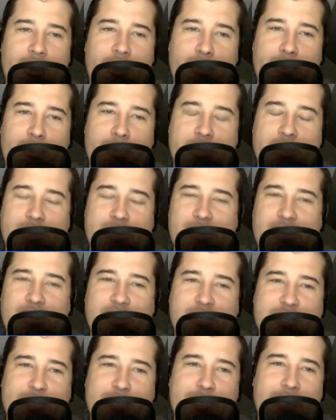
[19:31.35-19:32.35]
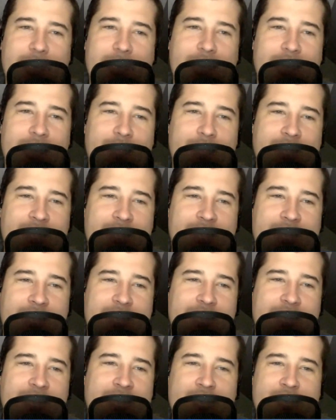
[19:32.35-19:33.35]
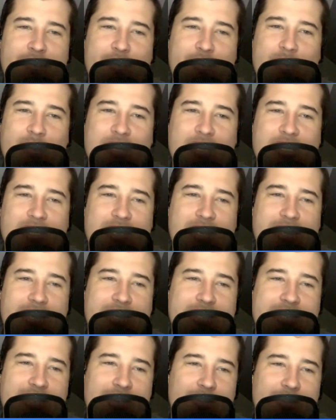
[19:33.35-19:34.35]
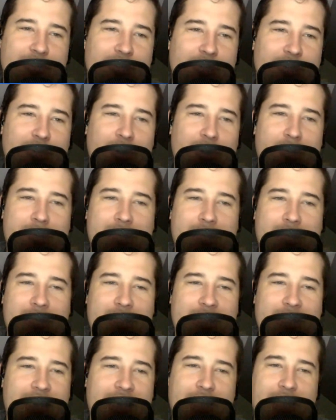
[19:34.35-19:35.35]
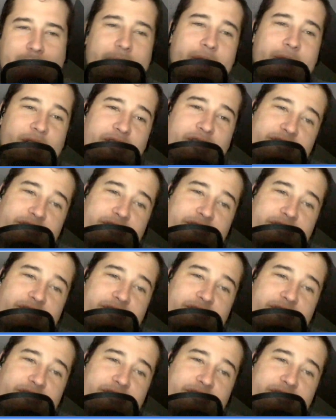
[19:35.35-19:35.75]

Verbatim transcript: Um, but Denard Span, I mean, 46, I don't really want to pay that.